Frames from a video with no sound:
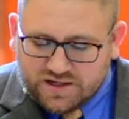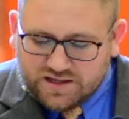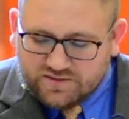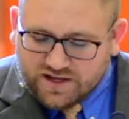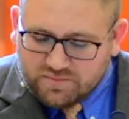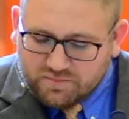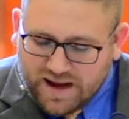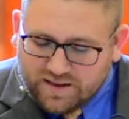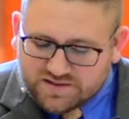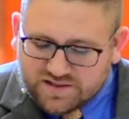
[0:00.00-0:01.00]
living in
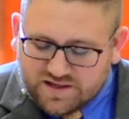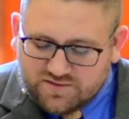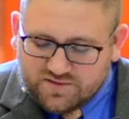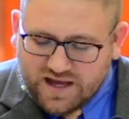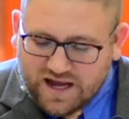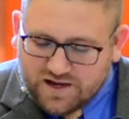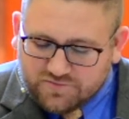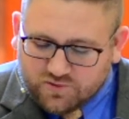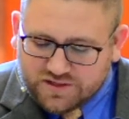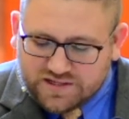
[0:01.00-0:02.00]
malice and envy,
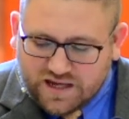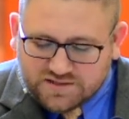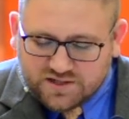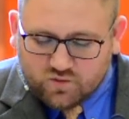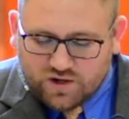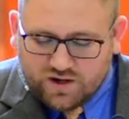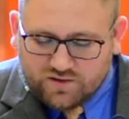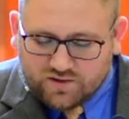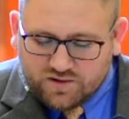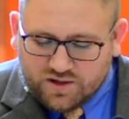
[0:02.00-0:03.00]
hateful, detesting one
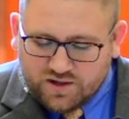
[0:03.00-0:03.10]
another.